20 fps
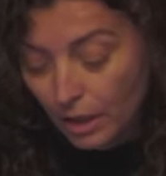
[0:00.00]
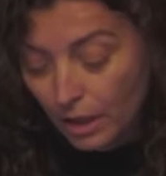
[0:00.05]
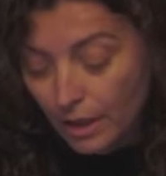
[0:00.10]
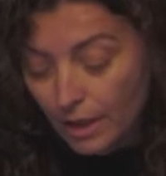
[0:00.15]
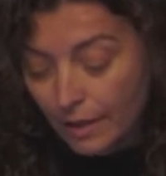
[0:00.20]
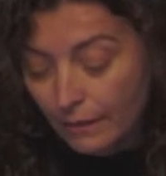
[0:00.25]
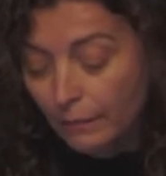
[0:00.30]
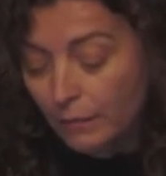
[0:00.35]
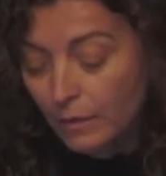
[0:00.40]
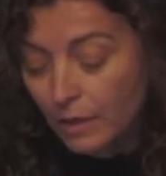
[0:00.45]

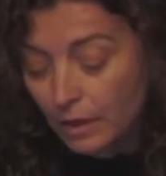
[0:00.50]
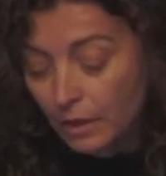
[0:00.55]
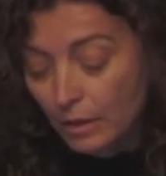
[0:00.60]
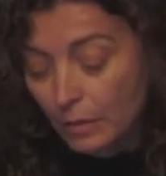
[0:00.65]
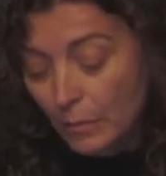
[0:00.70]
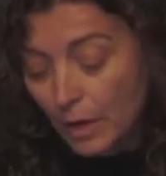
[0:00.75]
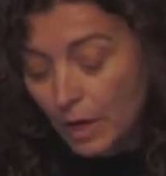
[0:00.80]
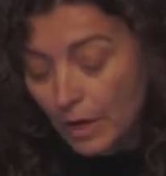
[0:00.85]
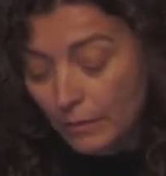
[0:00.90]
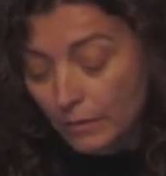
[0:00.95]

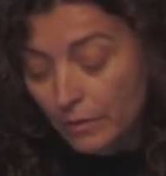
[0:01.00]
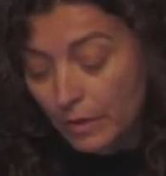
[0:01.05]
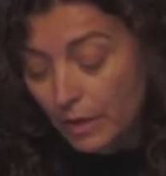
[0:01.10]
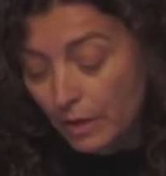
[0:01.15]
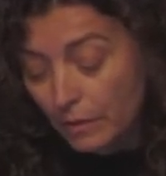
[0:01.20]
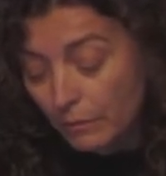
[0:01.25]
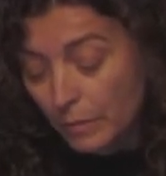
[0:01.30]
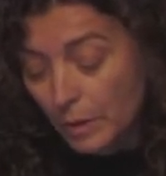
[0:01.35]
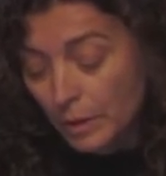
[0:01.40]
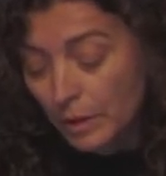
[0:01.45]

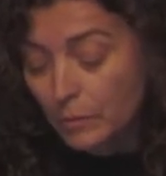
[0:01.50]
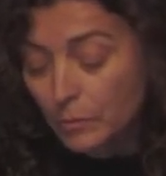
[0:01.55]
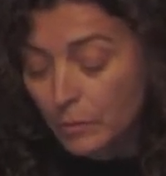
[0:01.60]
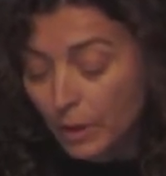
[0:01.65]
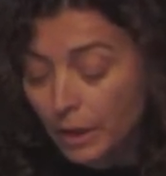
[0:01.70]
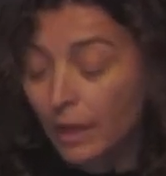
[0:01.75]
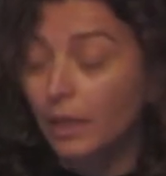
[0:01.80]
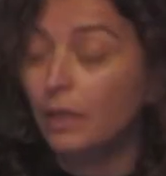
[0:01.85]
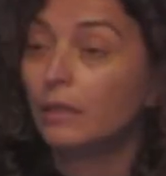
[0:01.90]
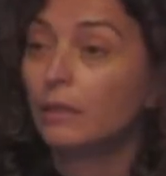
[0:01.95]
have been
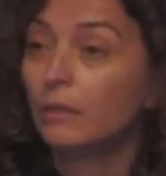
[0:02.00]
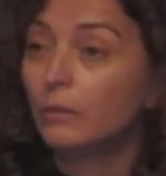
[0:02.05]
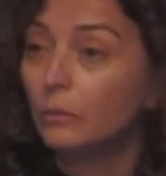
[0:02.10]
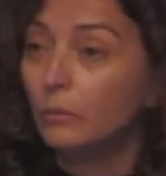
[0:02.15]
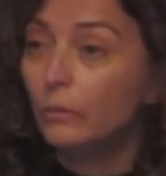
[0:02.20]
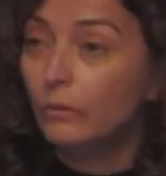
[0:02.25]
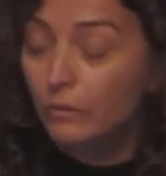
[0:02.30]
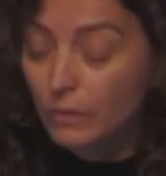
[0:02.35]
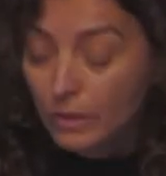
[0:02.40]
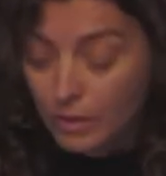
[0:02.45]
implicated
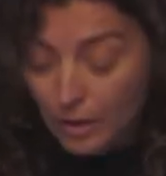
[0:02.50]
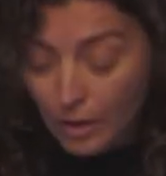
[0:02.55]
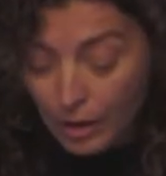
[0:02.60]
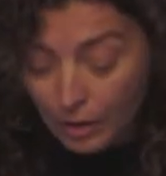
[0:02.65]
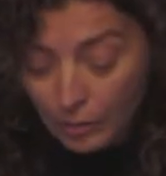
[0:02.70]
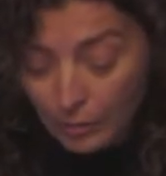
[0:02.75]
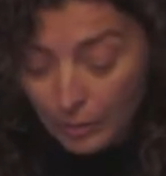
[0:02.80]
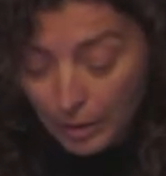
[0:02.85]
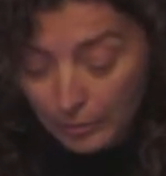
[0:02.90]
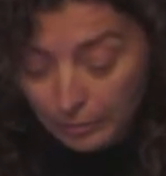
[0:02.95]
with
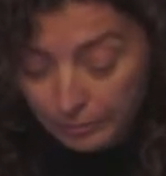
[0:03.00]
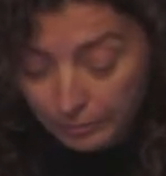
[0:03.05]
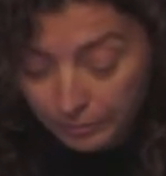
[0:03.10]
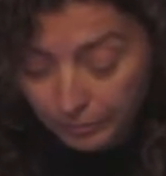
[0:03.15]
physiognomy.